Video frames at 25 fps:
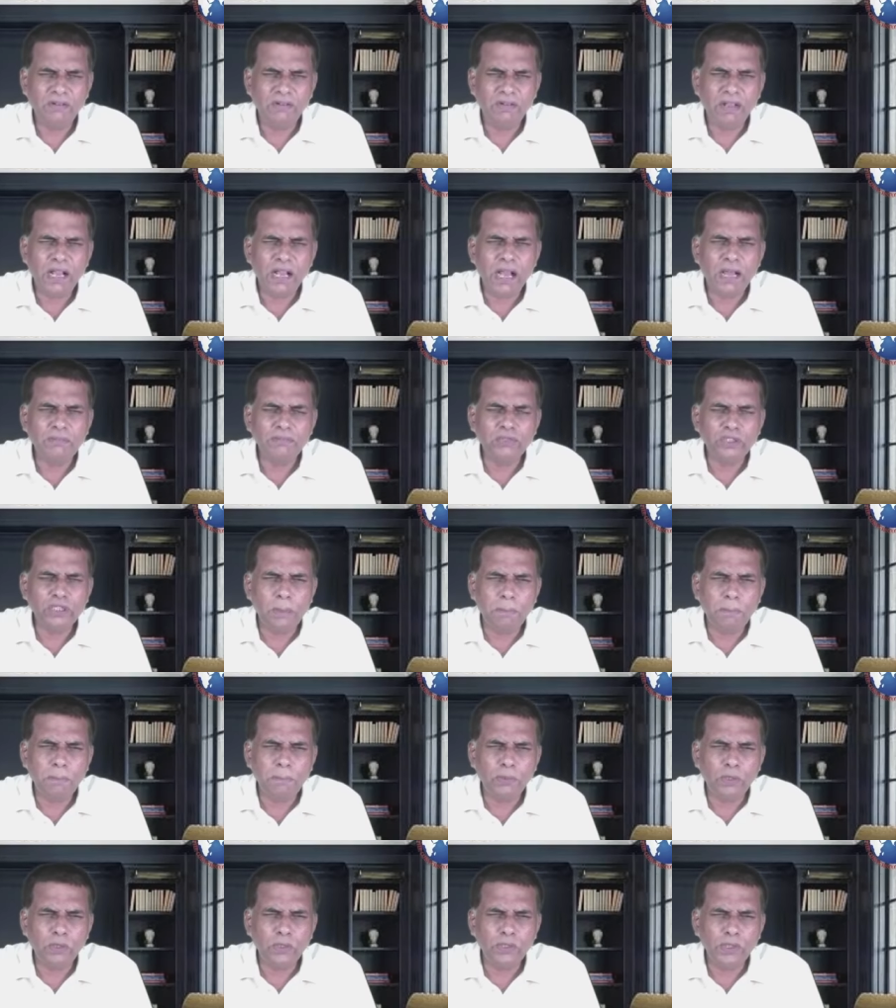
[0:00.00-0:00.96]
comes
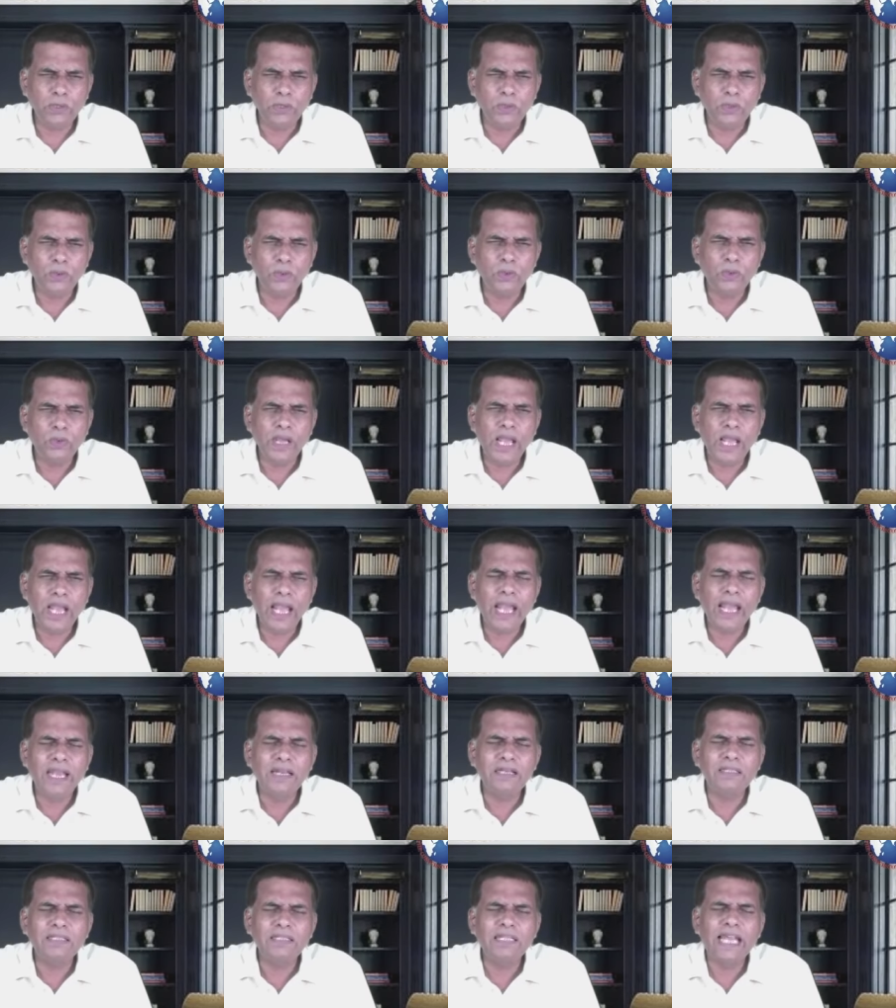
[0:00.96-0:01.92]
upon you
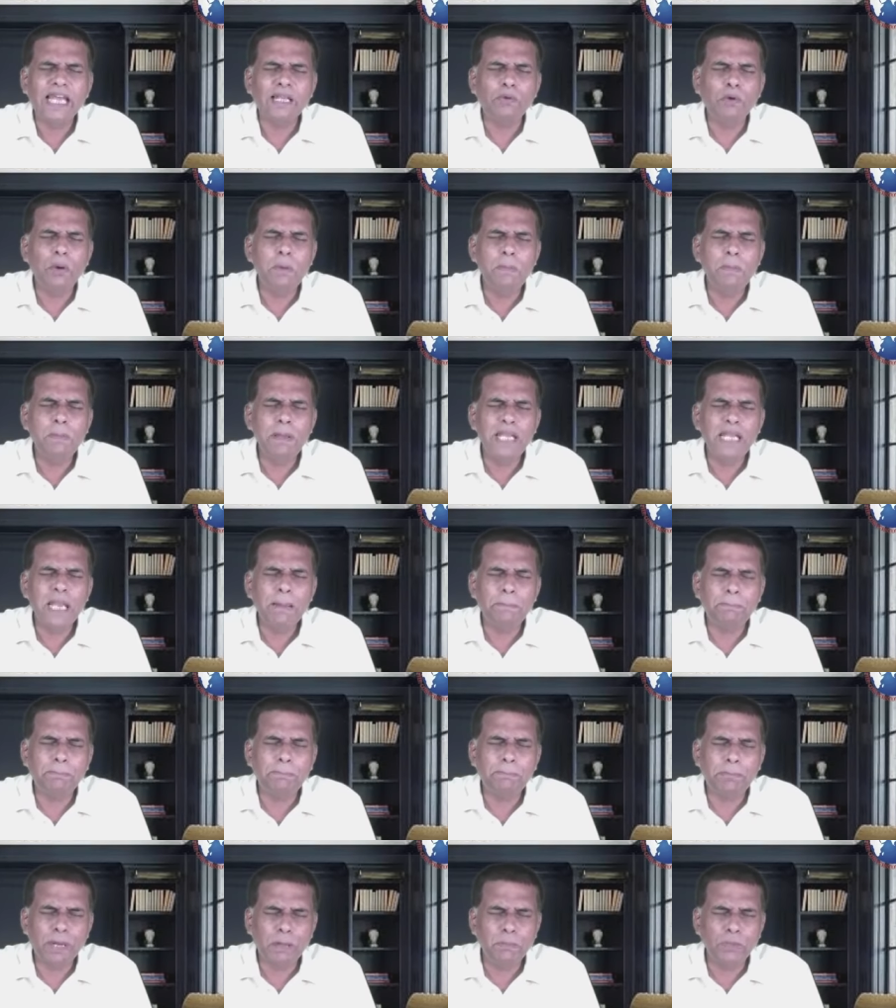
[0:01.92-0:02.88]
and there will be a
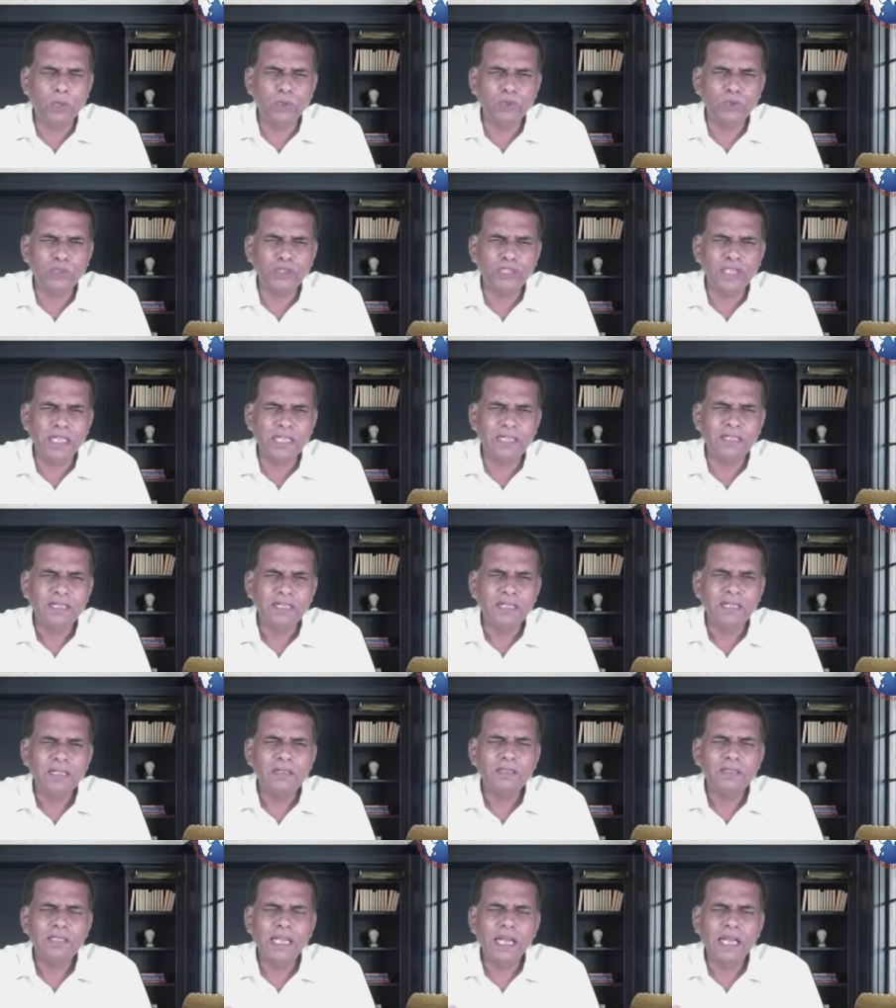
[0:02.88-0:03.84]
promotion
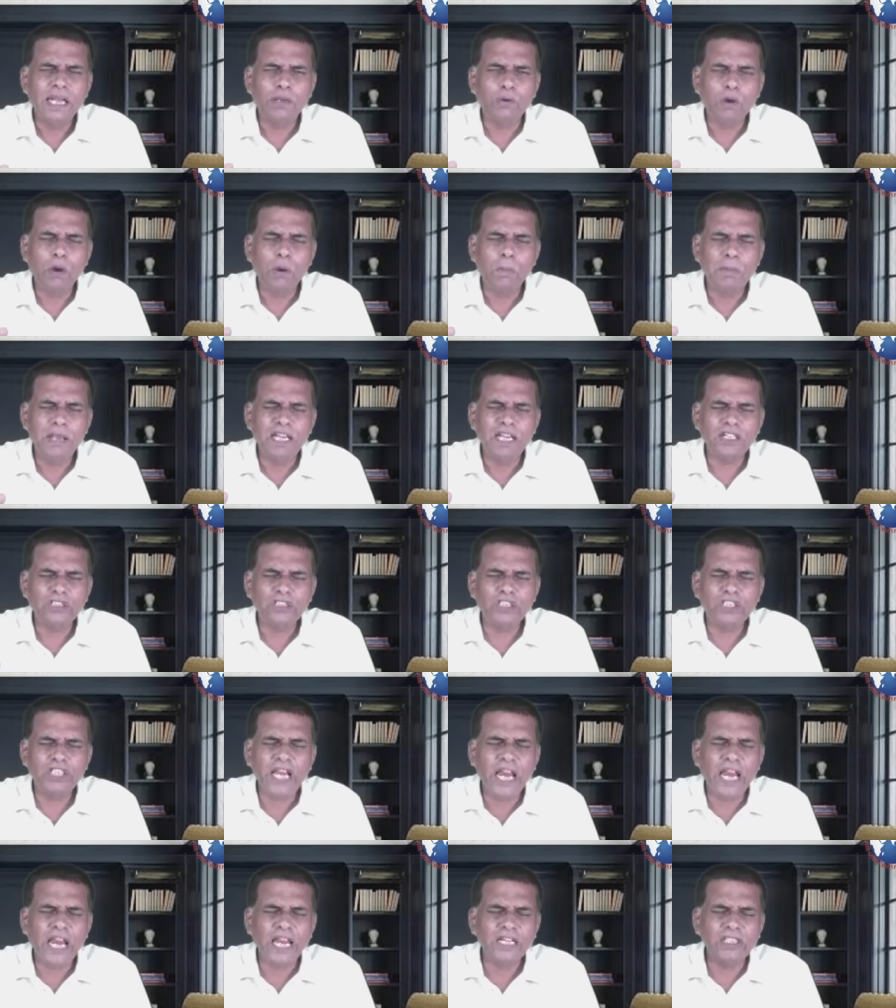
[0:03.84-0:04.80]
there will be a
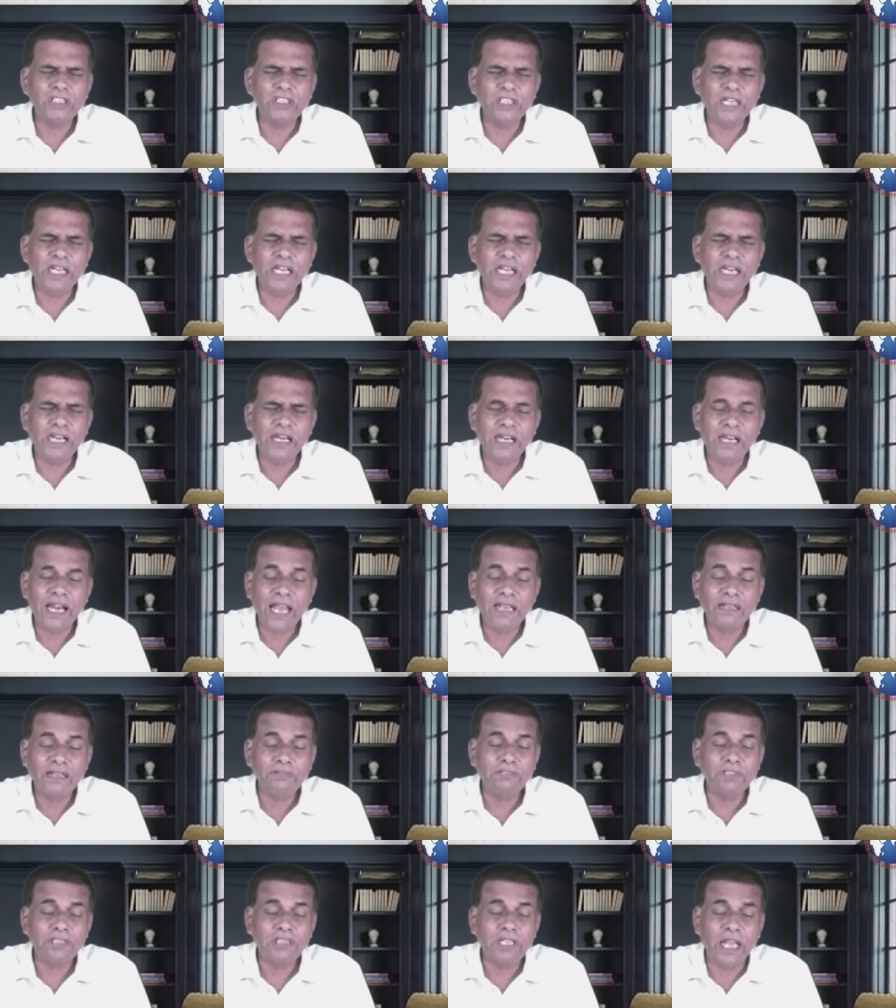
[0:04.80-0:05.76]
change in
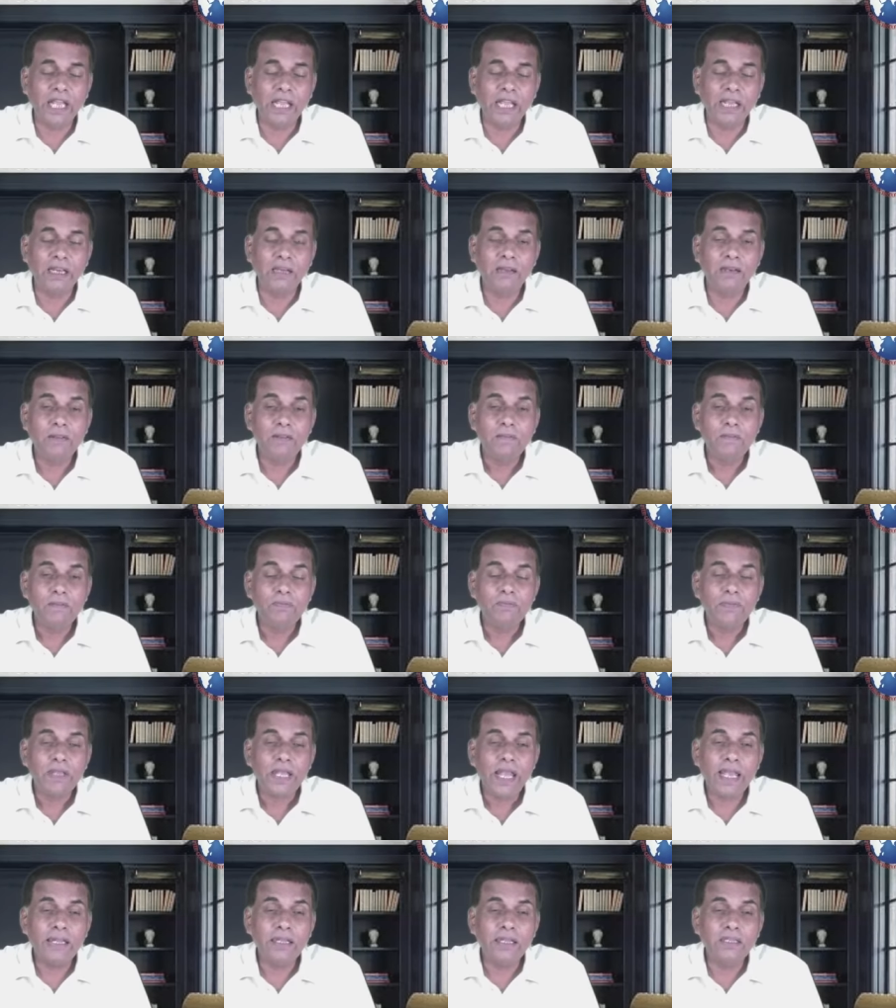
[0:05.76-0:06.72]
lifestyle
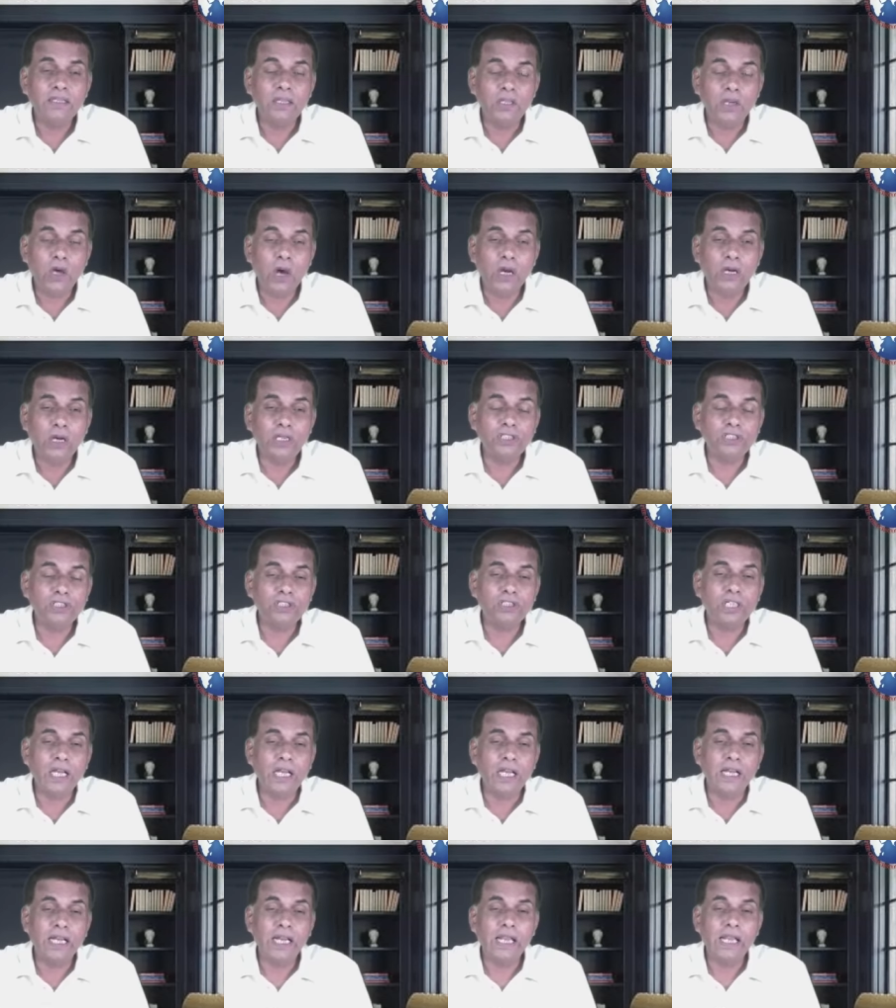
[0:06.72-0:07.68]
and the lord is
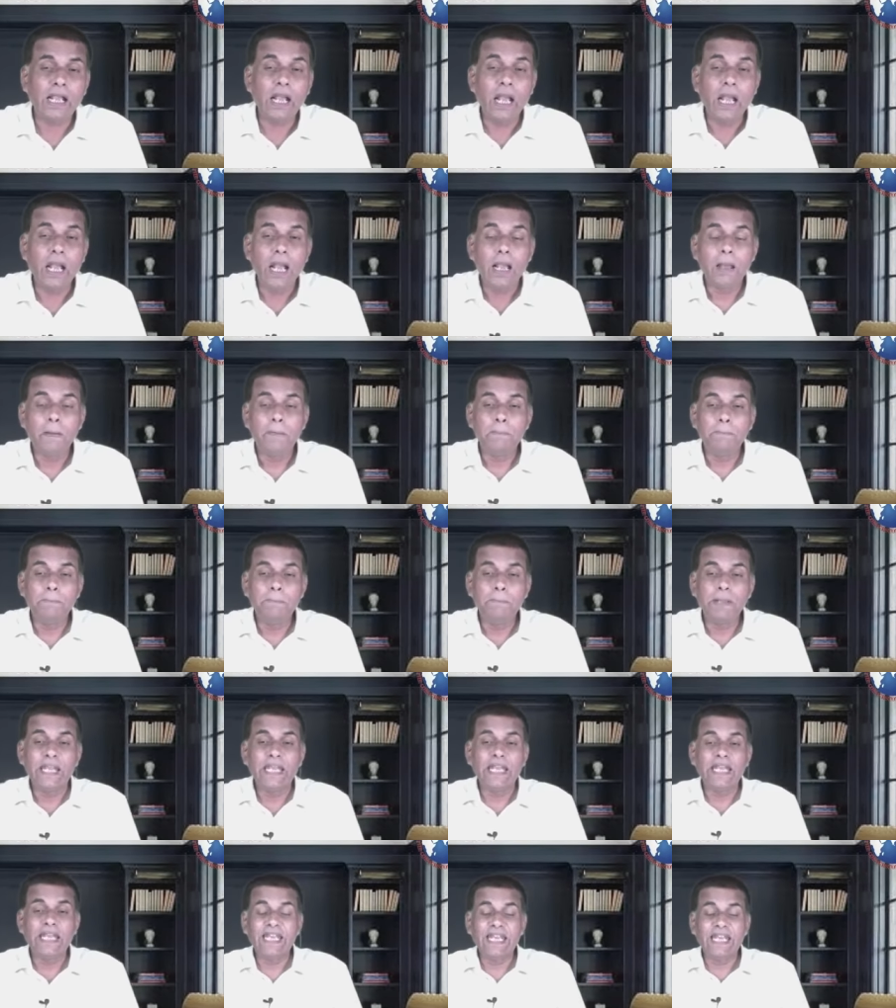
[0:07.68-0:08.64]
telling
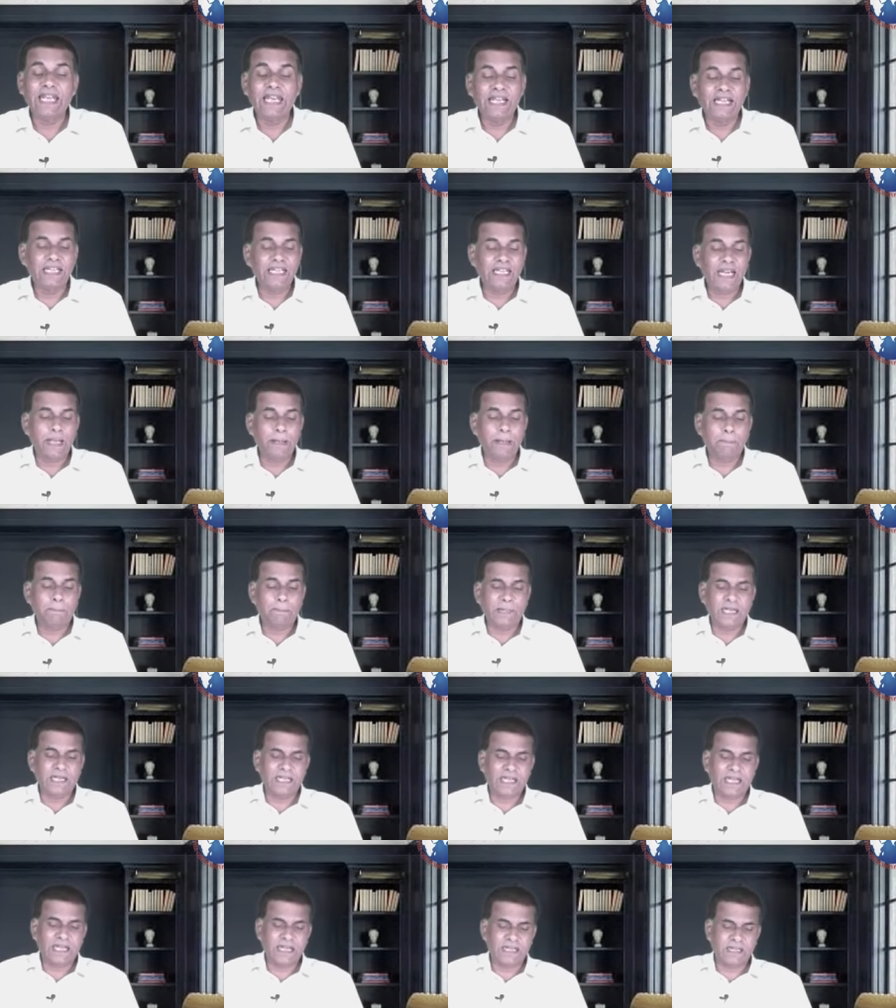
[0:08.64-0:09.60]
be
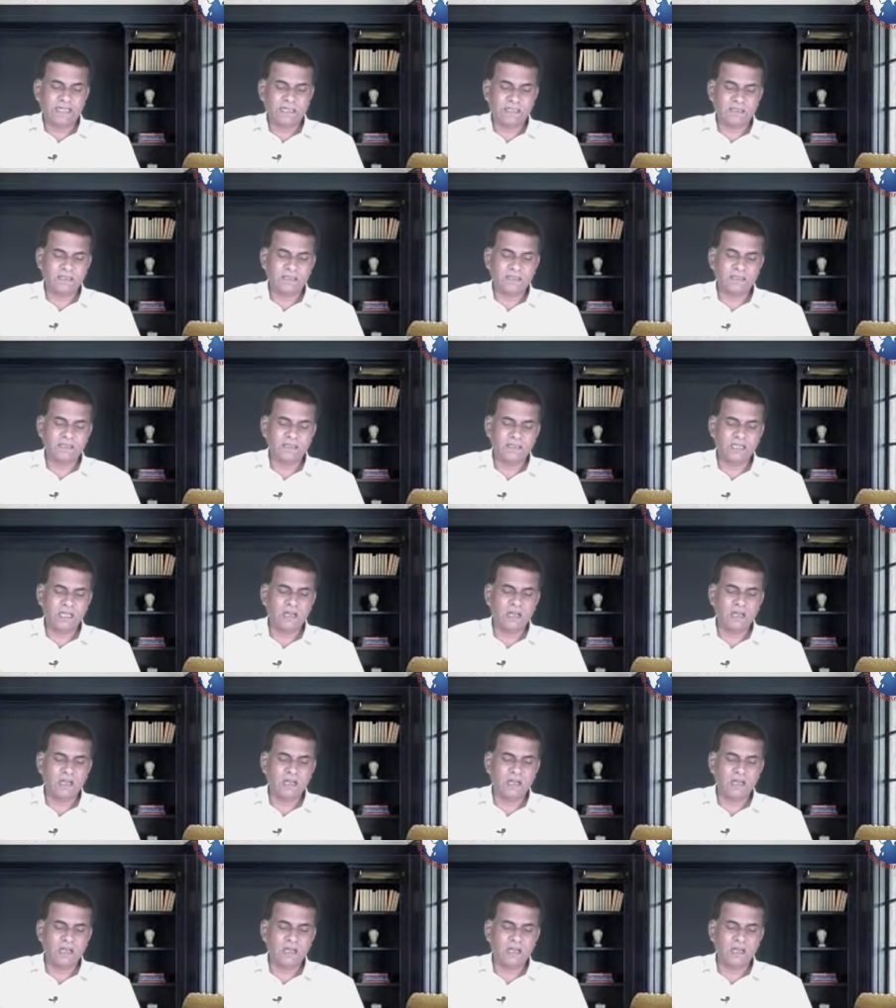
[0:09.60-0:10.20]
independent the